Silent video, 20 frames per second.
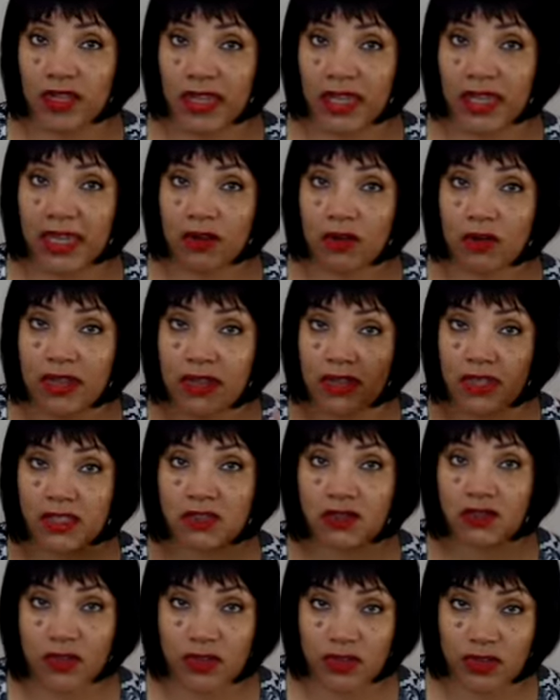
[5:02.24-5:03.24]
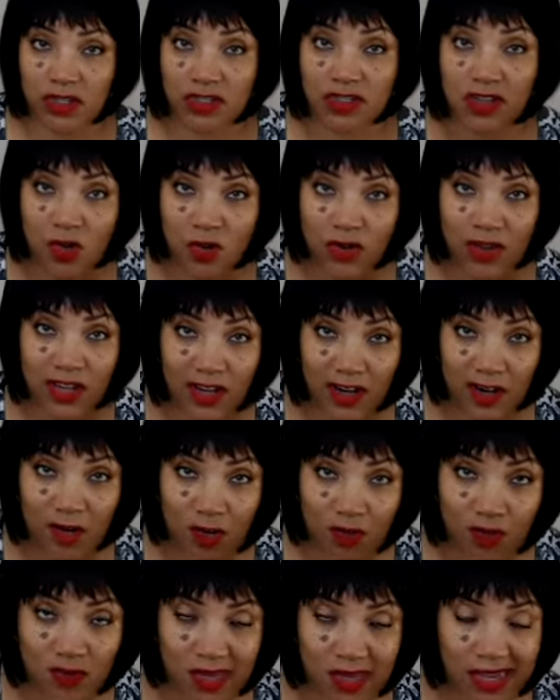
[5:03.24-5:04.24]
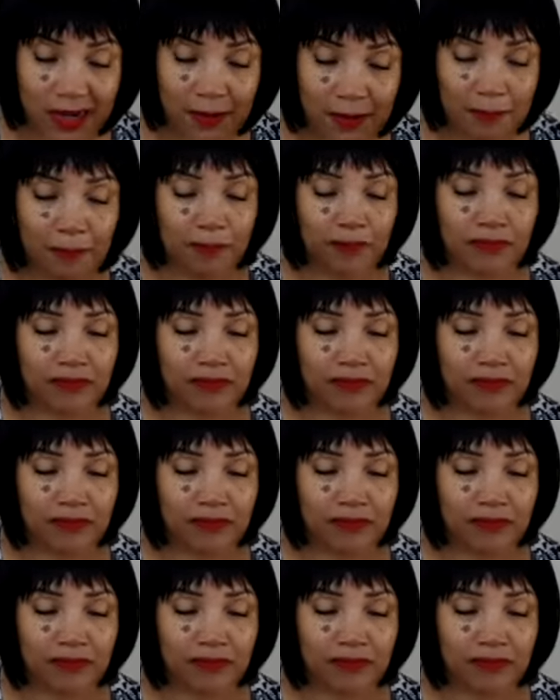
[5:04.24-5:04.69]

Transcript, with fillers: your head, right? That's the first thing. Don't get in over your head.